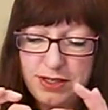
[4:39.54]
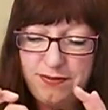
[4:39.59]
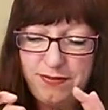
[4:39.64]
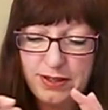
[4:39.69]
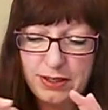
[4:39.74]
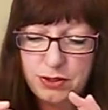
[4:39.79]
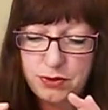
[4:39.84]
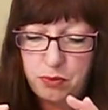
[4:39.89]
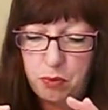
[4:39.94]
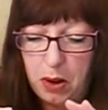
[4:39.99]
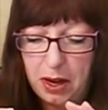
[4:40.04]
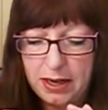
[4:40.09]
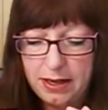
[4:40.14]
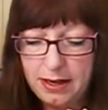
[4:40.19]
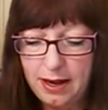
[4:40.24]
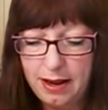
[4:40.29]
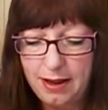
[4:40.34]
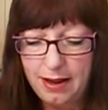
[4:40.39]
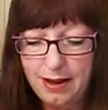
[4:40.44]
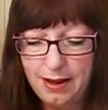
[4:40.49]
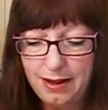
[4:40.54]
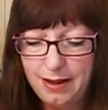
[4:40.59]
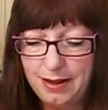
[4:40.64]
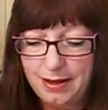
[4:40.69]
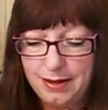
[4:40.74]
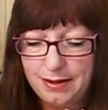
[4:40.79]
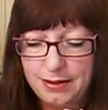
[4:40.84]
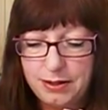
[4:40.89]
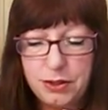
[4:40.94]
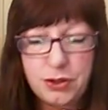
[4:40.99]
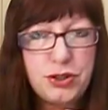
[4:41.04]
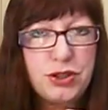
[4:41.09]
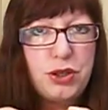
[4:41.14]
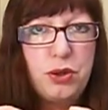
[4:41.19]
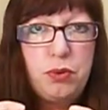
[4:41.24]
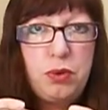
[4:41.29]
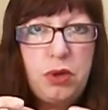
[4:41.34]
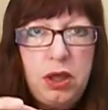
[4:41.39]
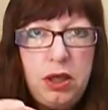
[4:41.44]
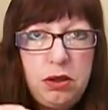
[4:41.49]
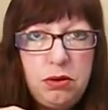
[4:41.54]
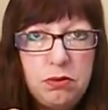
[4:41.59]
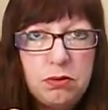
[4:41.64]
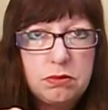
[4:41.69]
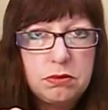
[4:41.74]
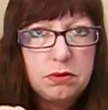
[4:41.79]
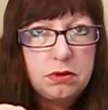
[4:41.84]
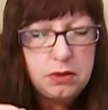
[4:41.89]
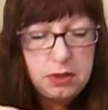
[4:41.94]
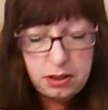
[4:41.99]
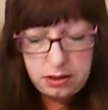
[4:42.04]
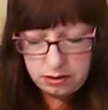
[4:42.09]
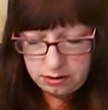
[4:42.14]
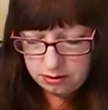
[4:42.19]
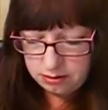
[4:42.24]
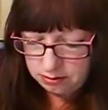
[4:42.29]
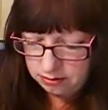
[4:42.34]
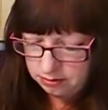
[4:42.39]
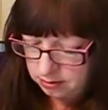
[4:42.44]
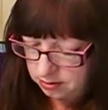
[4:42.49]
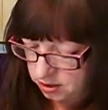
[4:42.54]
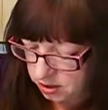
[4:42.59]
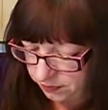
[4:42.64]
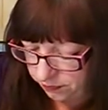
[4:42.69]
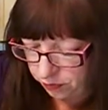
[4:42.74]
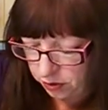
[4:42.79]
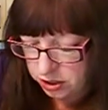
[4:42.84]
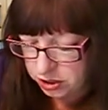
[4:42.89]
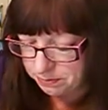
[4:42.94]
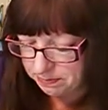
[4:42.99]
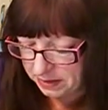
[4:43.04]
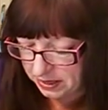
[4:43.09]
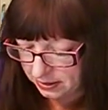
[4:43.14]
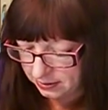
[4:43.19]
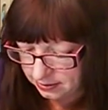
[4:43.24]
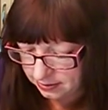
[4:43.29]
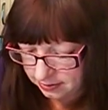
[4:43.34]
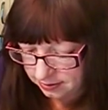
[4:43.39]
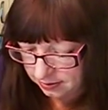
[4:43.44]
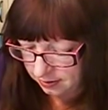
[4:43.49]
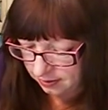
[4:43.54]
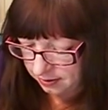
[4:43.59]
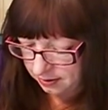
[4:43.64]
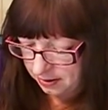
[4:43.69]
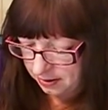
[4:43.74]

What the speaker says: just fits right. They're so cute. Just fresh picked